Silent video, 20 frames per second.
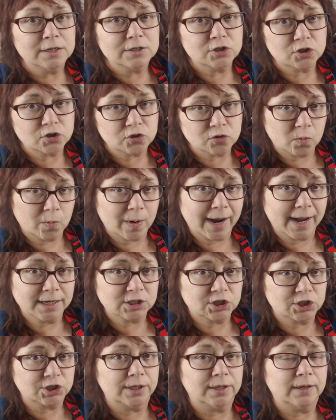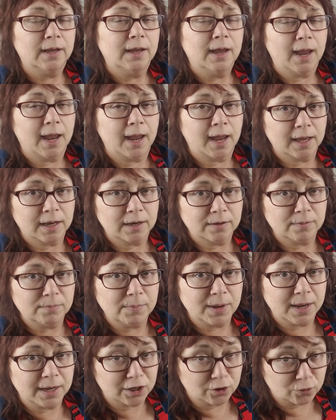scratch it and
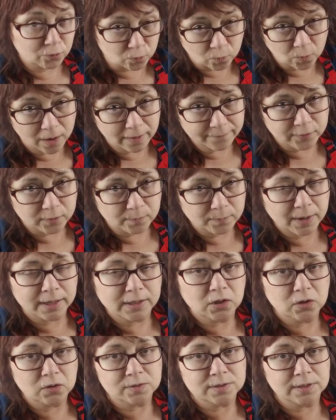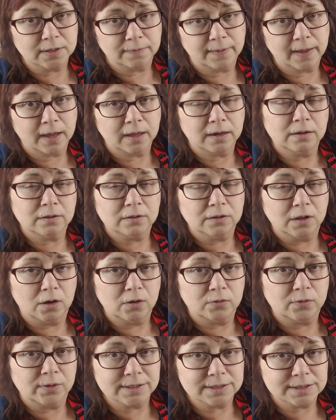make it rougher by using that
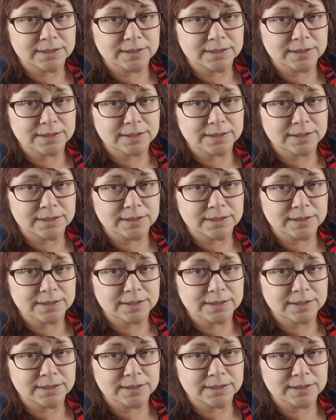low grit